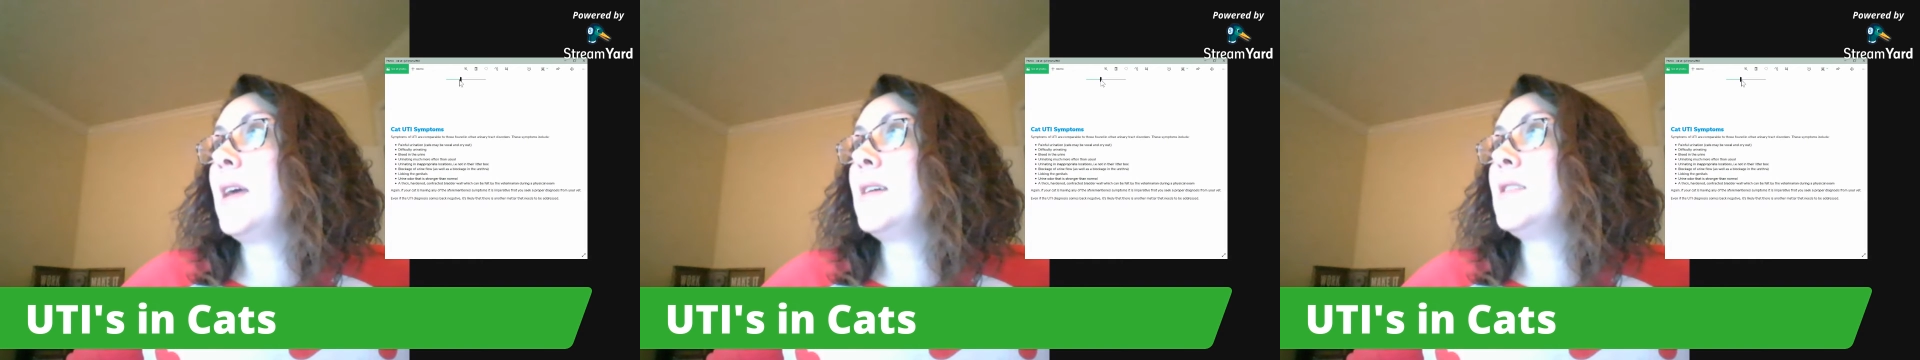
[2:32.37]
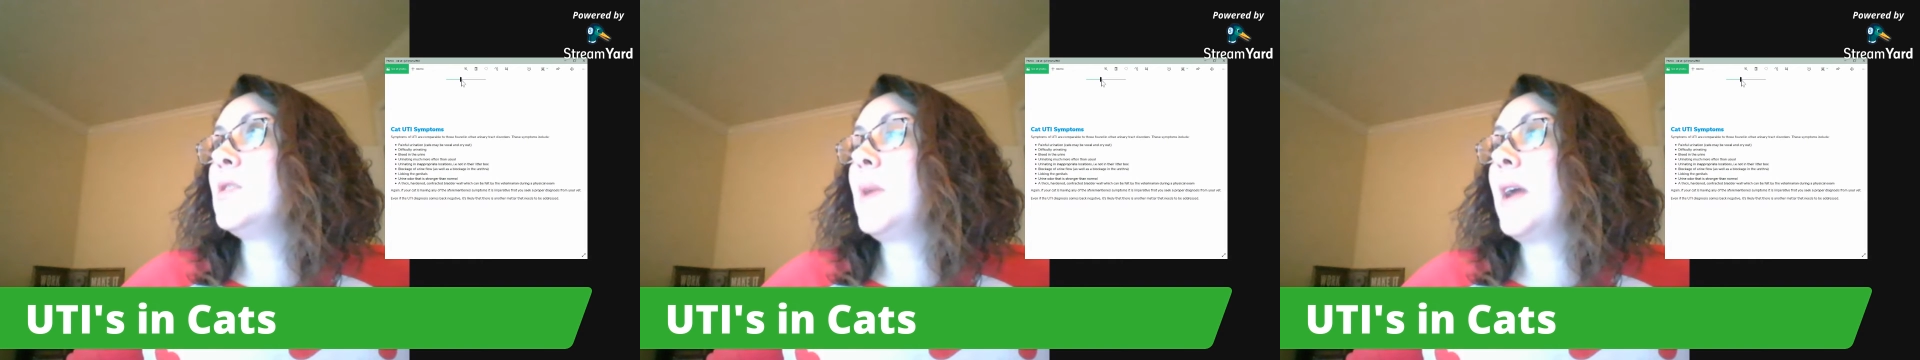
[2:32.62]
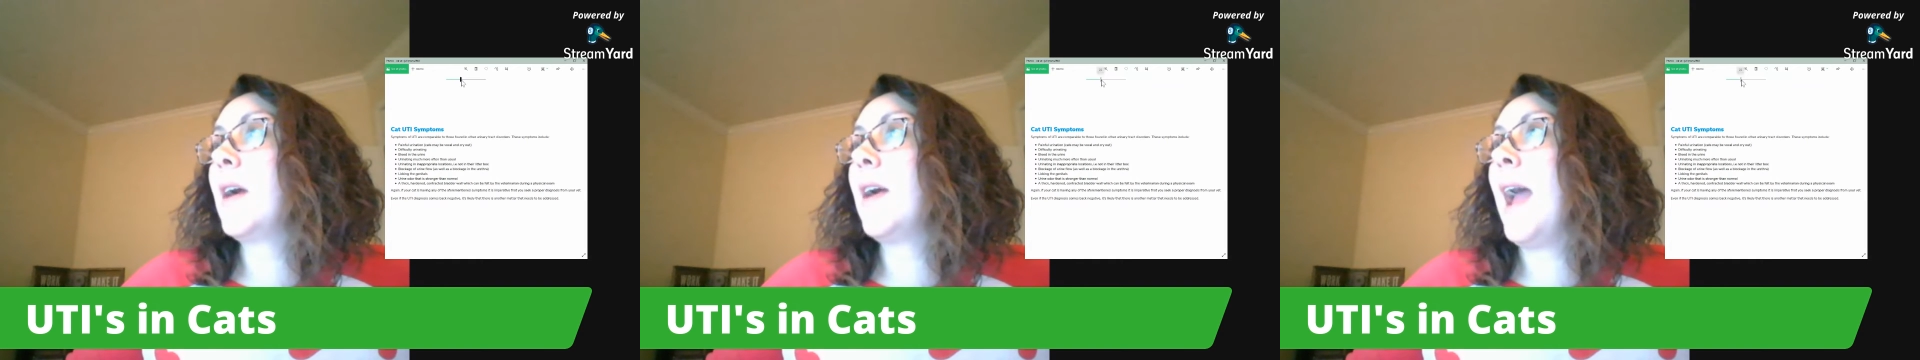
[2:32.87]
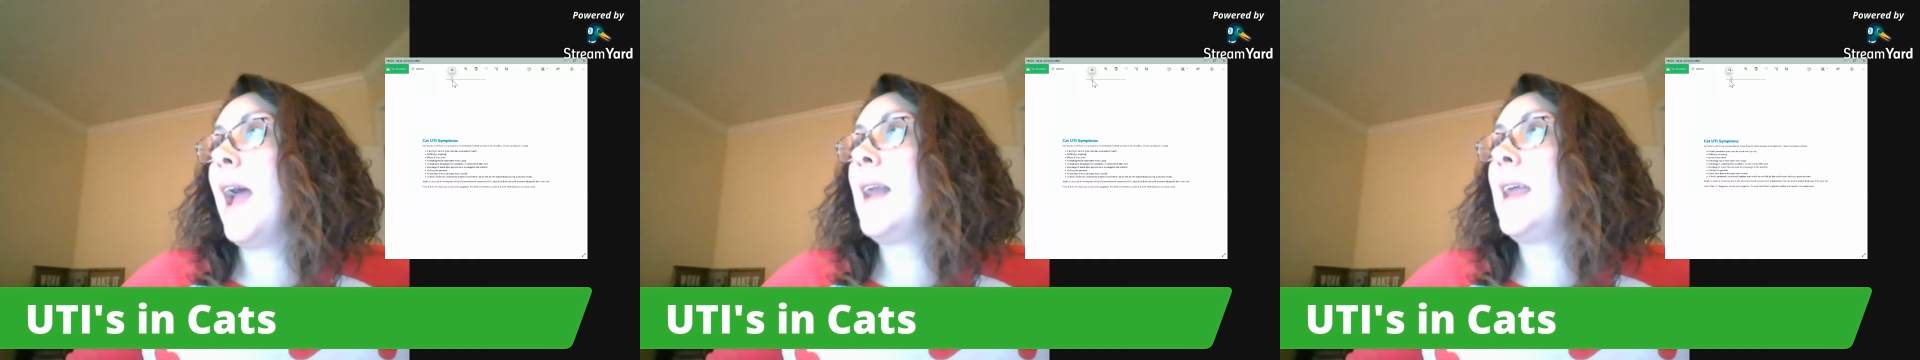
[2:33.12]
is we are
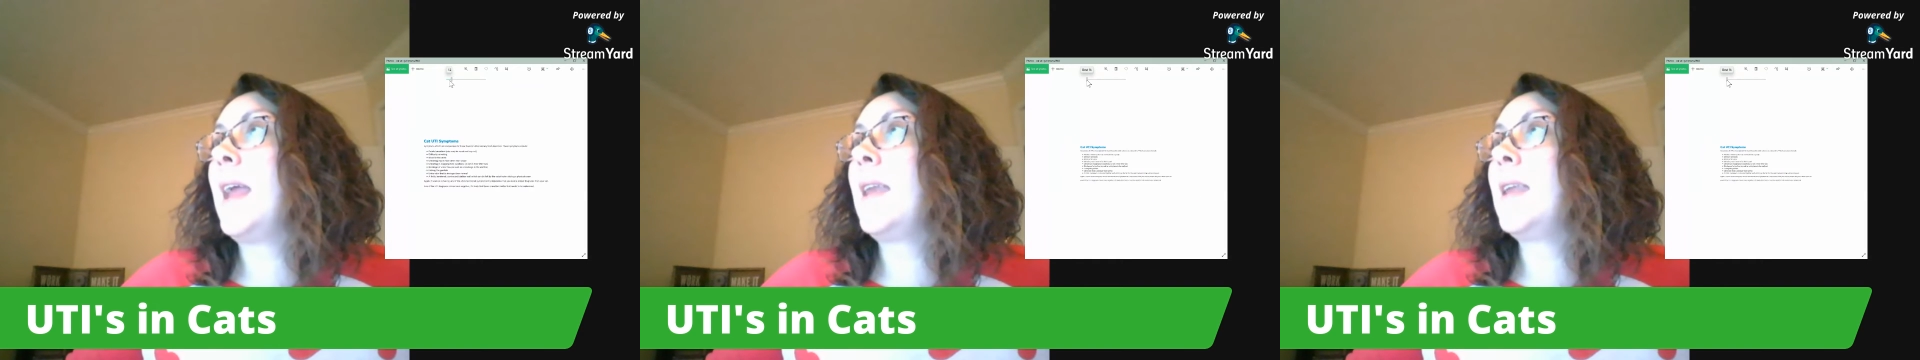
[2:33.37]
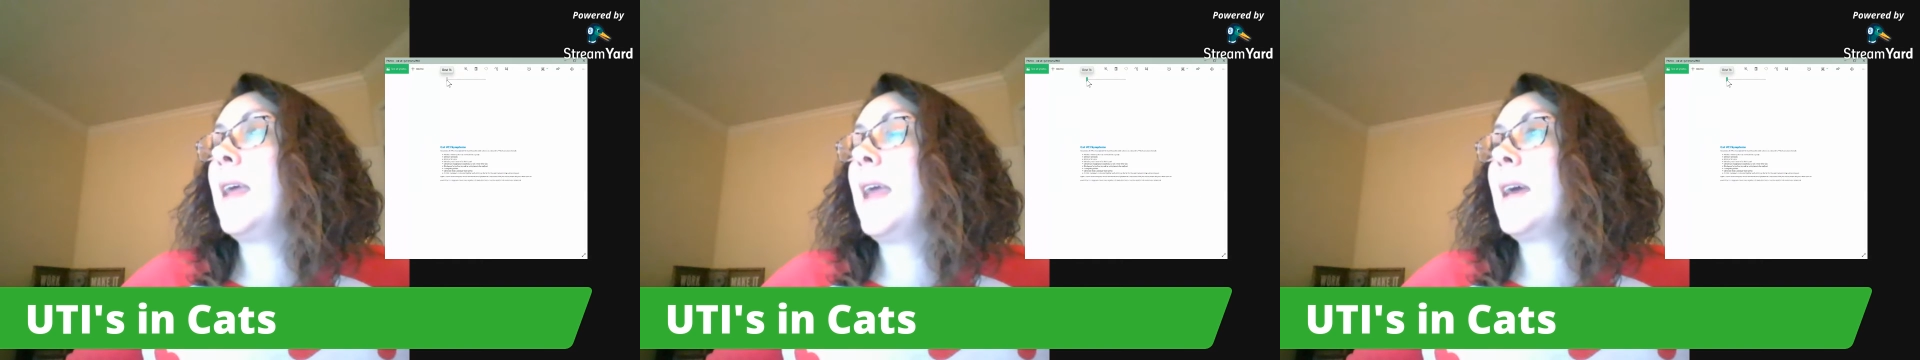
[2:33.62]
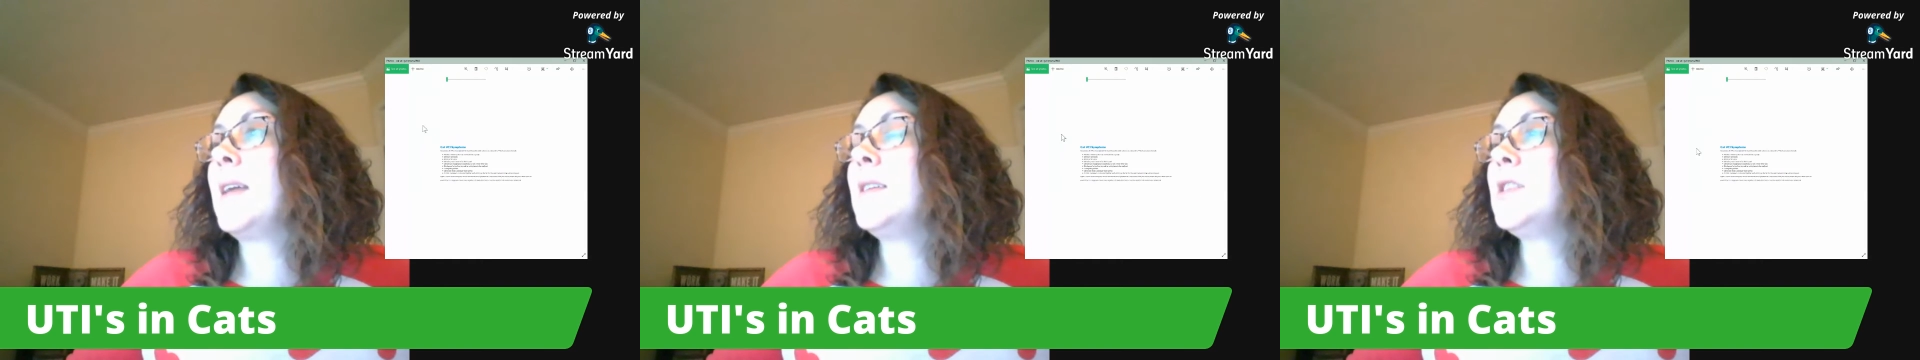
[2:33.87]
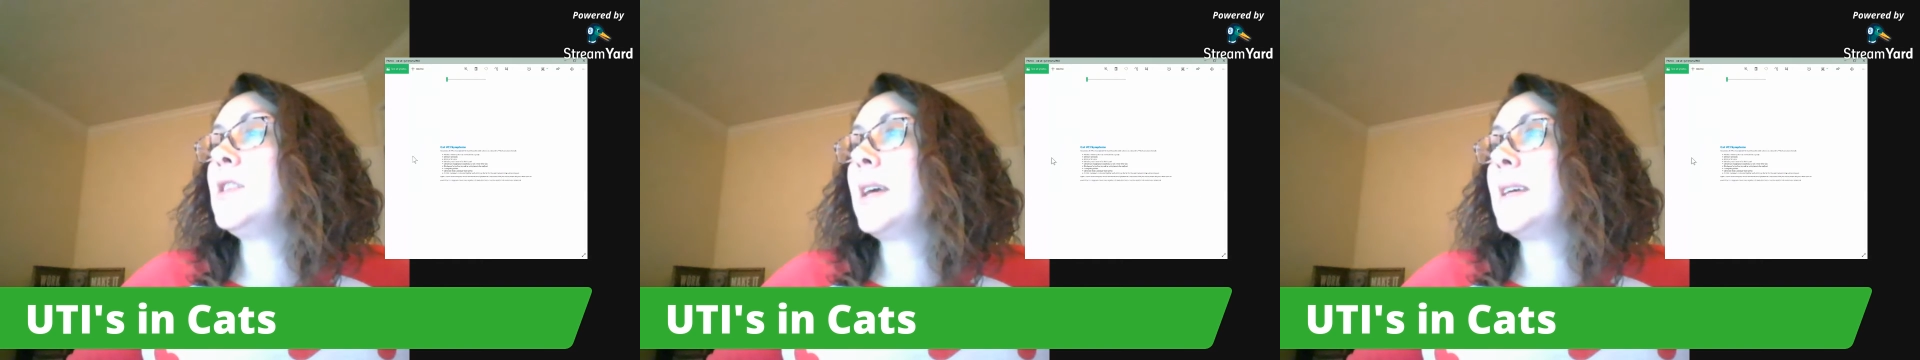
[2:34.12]
adding
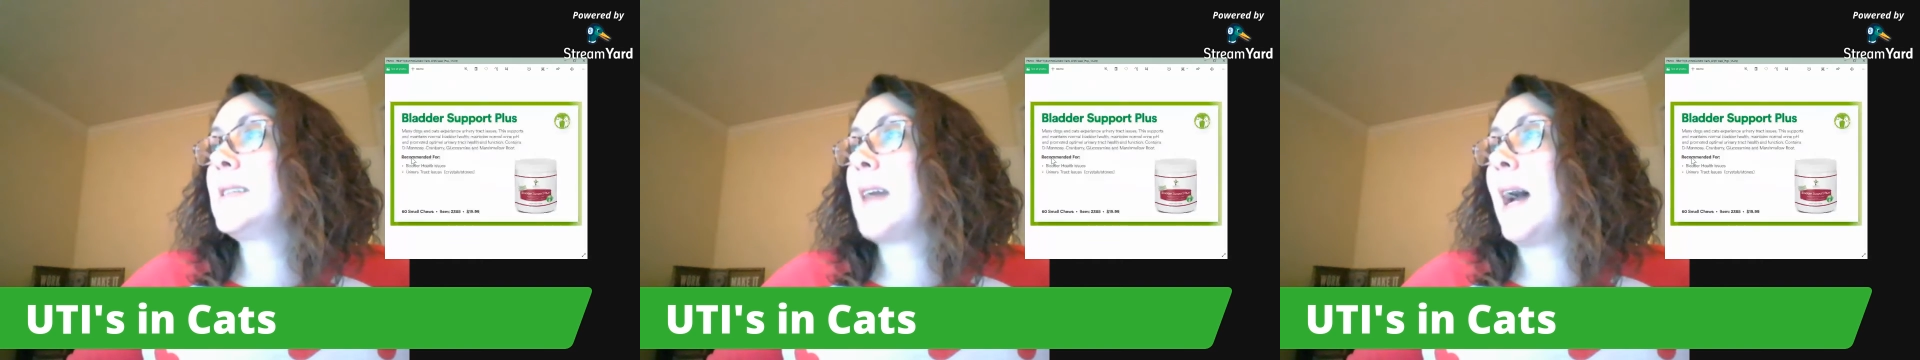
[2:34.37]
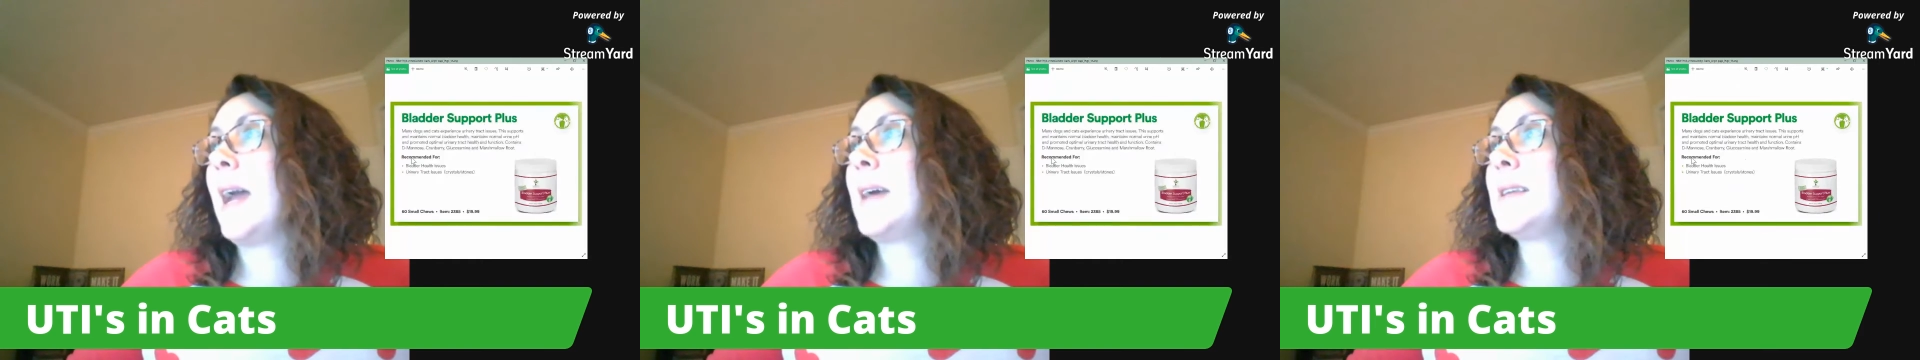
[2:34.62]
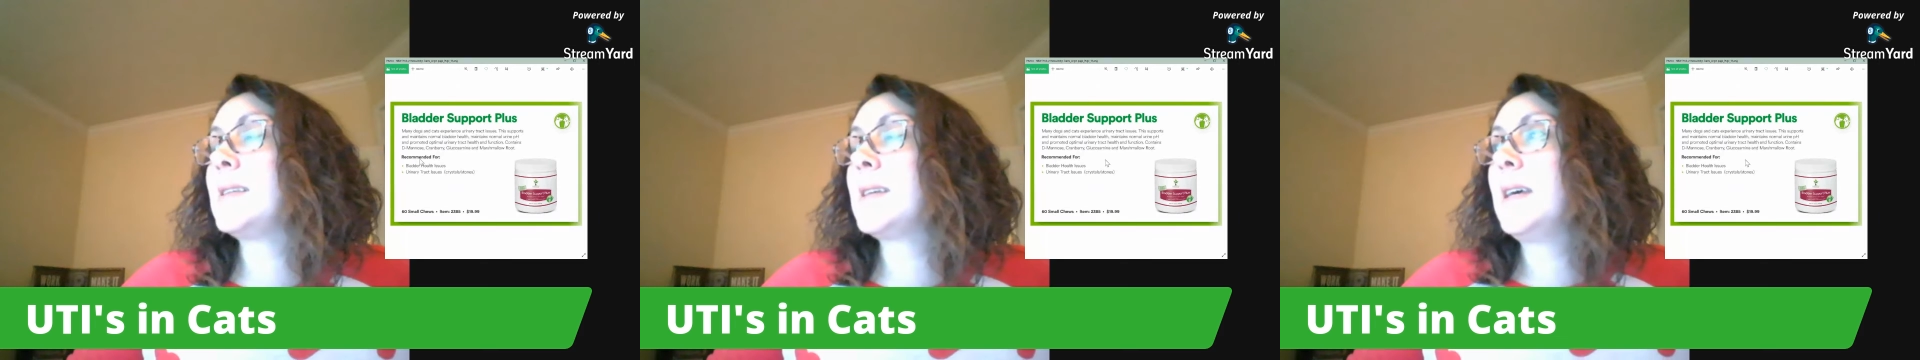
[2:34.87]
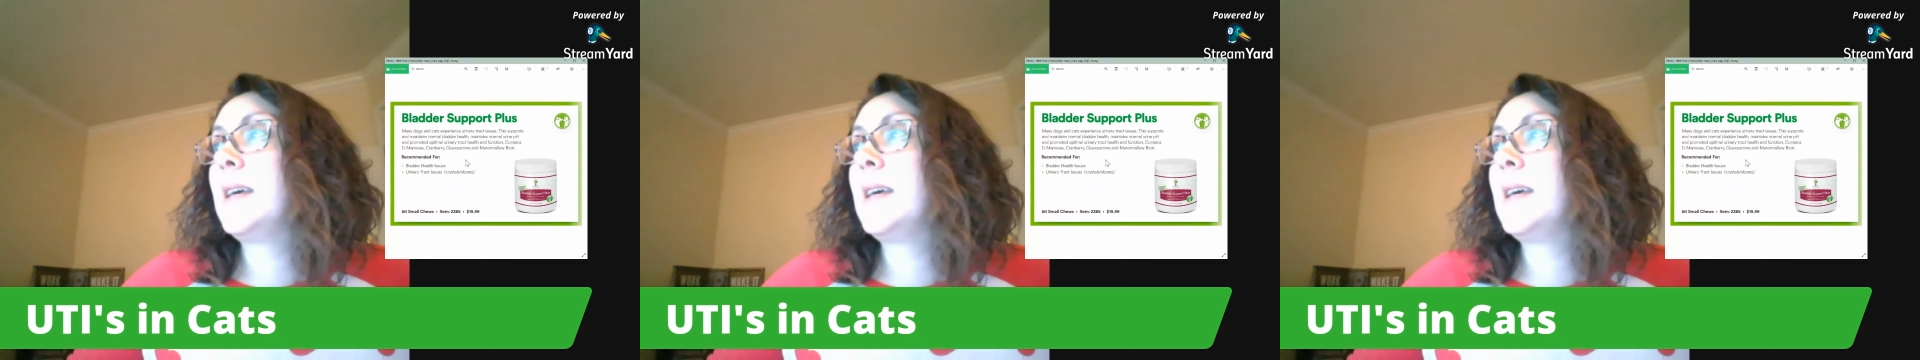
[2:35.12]
into his diet